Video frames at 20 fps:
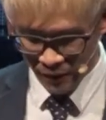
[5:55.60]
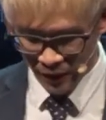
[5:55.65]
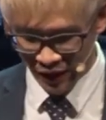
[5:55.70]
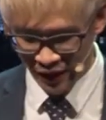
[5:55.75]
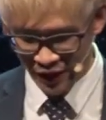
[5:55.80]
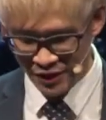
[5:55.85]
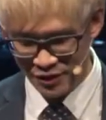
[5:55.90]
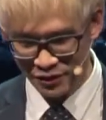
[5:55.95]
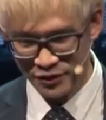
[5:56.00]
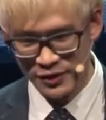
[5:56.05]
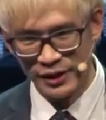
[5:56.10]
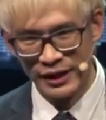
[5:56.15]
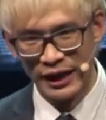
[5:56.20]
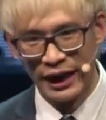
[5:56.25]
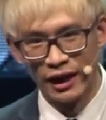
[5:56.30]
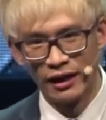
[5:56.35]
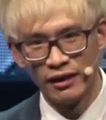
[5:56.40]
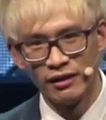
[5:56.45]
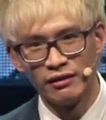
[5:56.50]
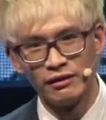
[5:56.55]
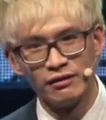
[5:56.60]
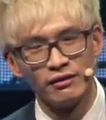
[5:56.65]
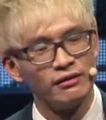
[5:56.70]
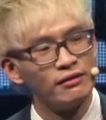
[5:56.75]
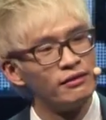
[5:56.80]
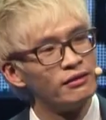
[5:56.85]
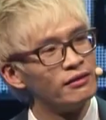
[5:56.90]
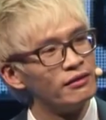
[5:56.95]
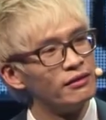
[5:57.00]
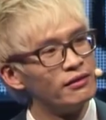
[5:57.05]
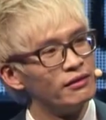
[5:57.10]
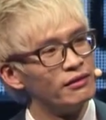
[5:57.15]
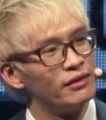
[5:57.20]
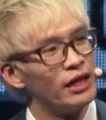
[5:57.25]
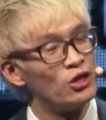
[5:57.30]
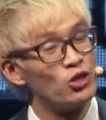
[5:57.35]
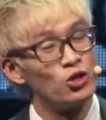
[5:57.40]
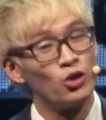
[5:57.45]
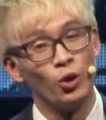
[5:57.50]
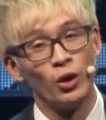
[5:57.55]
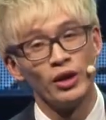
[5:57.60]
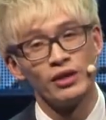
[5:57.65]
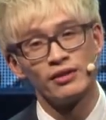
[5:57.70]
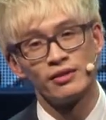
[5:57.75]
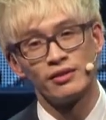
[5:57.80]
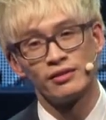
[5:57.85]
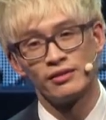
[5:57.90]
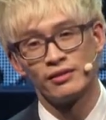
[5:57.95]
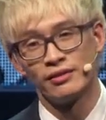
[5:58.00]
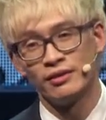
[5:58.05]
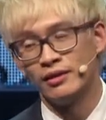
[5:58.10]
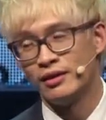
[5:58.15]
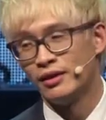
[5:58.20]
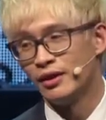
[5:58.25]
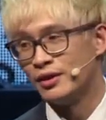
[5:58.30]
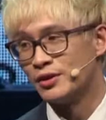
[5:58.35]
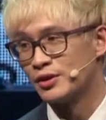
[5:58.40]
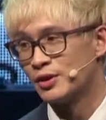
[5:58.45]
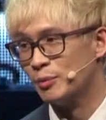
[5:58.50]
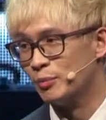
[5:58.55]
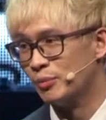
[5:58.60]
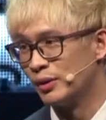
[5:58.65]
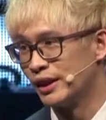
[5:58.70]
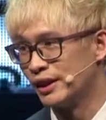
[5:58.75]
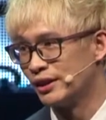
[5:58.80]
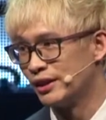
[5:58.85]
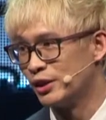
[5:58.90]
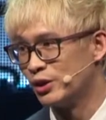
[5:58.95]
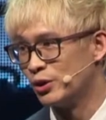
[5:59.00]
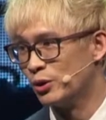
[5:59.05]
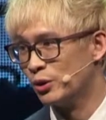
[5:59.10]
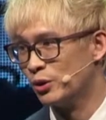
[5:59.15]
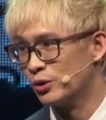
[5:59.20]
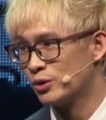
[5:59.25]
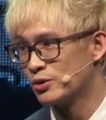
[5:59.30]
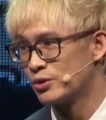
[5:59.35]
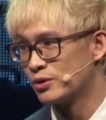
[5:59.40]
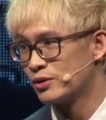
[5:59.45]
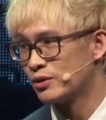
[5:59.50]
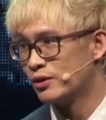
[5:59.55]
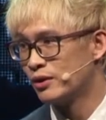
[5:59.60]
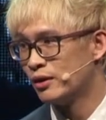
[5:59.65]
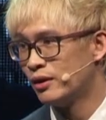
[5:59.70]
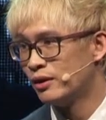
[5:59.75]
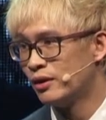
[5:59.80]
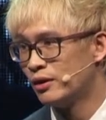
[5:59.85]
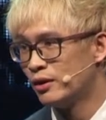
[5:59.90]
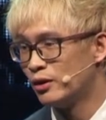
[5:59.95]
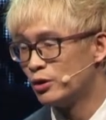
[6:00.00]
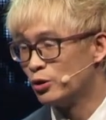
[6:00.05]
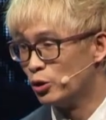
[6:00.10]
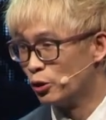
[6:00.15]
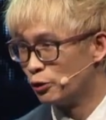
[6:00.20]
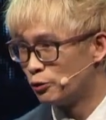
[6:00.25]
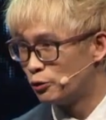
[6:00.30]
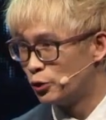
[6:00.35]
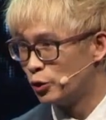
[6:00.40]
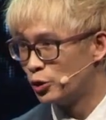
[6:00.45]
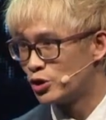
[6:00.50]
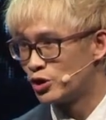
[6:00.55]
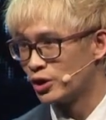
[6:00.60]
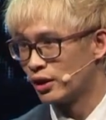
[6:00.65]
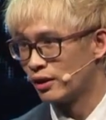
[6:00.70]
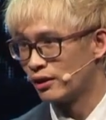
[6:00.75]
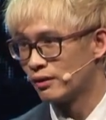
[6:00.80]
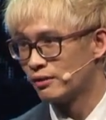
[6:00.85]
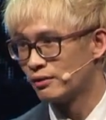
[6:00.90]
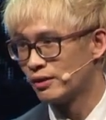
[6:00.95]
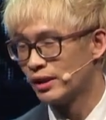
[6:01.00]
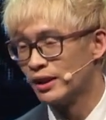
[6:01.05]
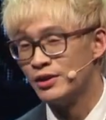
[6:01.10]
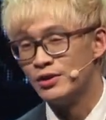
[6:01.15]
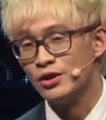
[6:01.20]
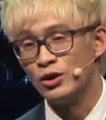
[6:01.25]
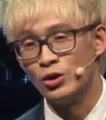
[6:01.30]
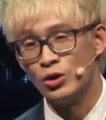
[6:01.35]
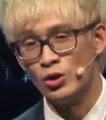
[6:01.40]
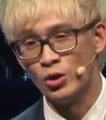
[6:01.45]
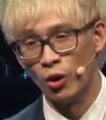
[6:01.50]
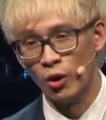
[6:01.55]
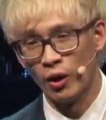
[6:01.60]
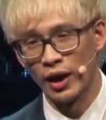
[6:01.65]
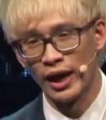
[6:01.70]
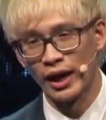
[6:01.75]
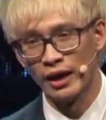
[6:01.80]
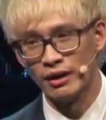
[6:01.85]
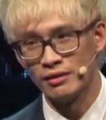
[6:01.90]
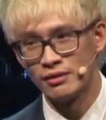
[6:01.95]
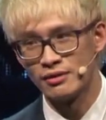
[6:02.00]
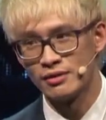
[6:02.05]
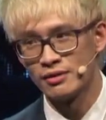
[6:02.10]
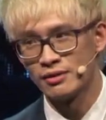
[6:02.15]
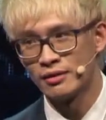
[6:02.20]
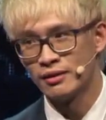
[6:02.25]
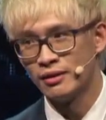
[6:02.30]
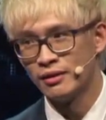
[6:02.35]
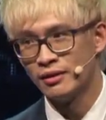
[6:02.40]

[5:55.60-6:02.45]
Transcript: And as of today, that choice is completely yours. Your future is in your hands.